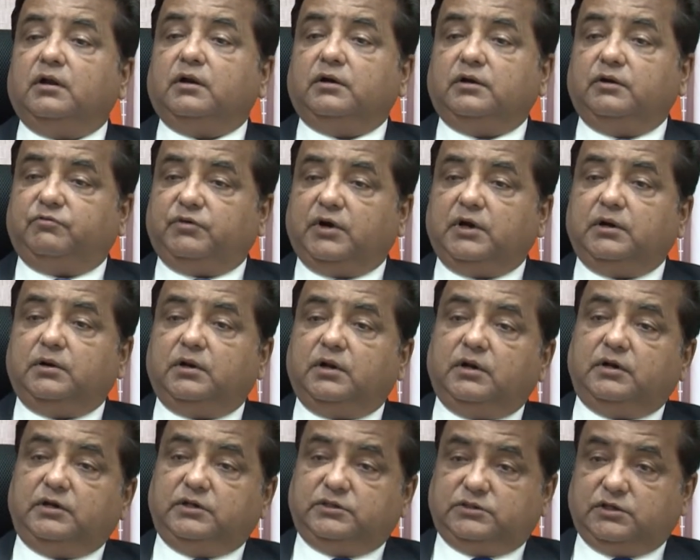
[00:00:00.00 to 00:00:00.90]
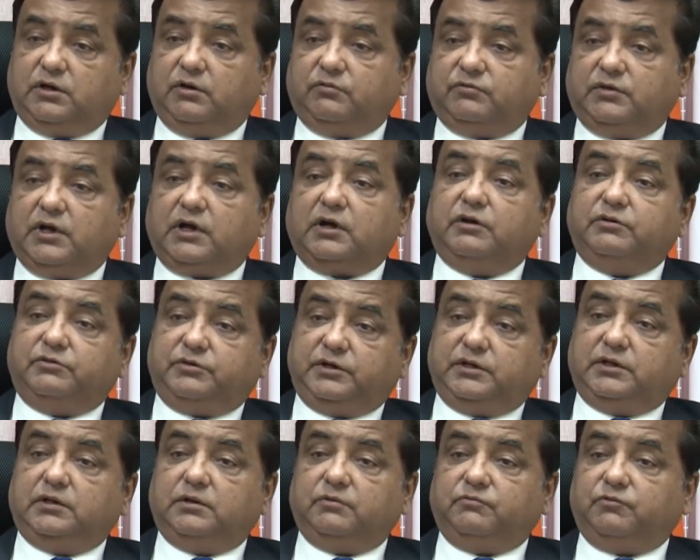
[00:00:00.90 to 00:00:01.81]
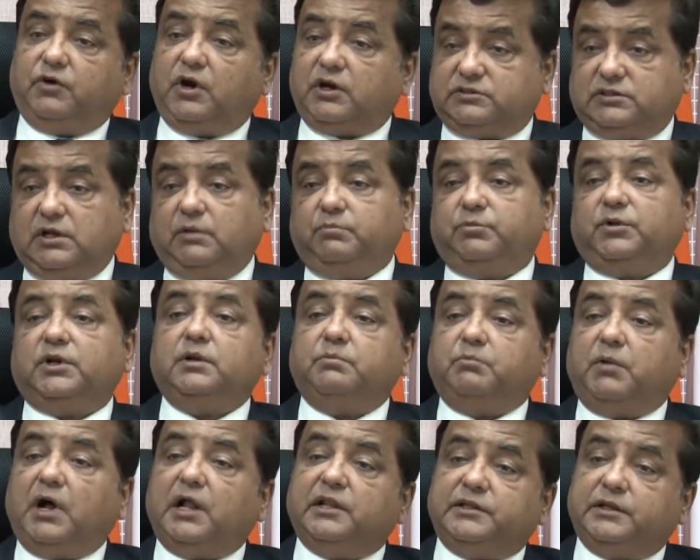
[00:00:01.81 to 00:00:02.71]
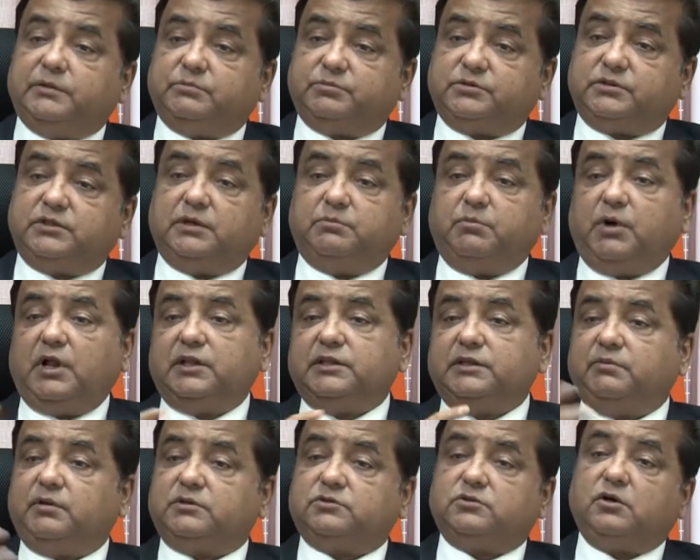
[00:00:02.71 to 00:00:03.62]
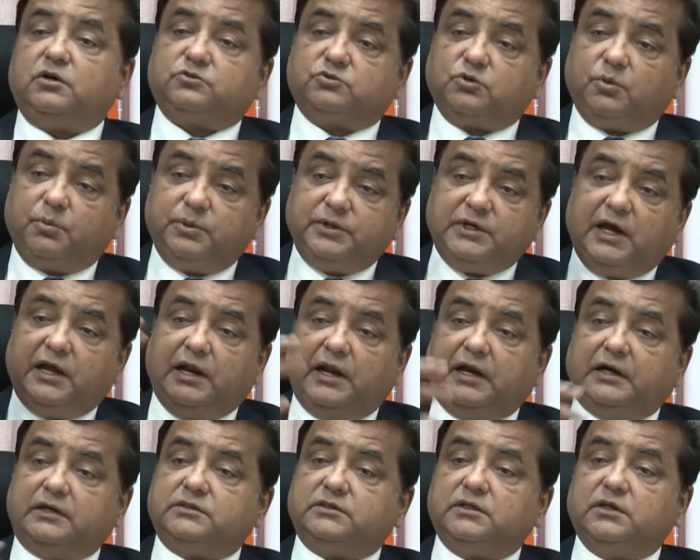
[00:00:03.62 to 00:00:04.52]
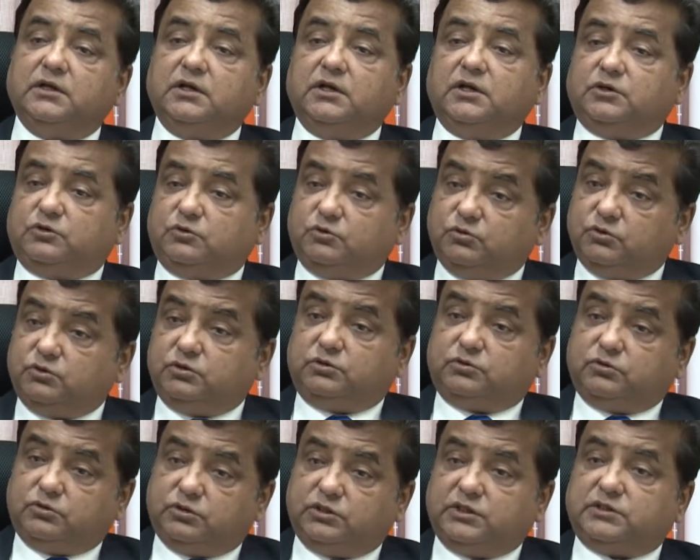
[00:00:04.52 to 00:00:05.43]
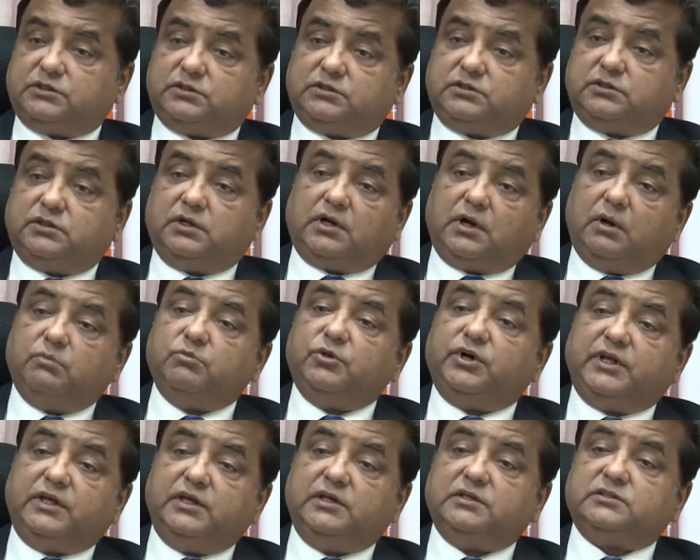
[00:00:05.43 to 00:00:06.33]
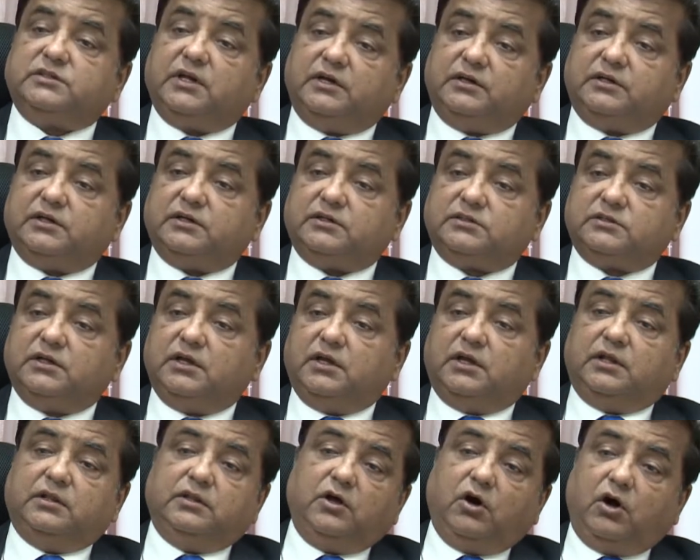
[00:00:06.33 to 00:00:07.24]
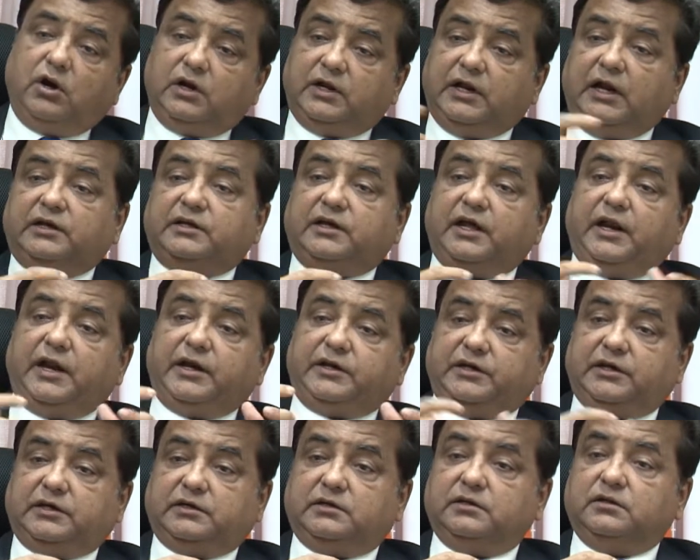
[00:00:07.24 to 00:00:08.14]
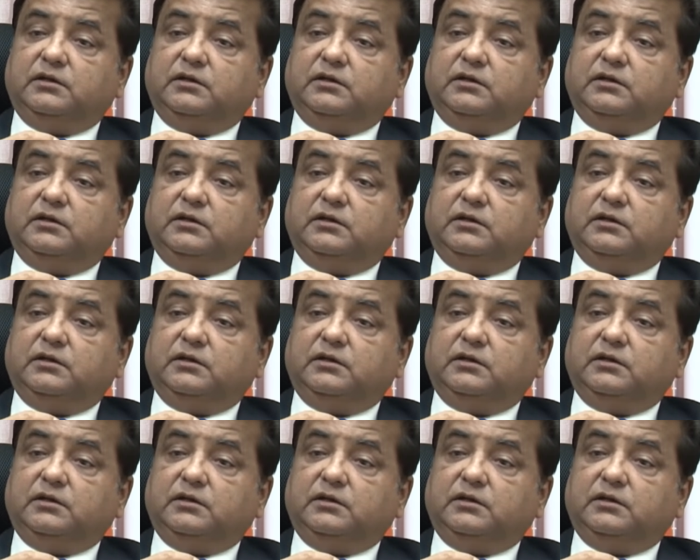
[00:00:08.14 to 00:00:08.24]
different region of the country. For example, in Maldives, the Maldives has got so many islands. Through this community e-centers, they all get connected,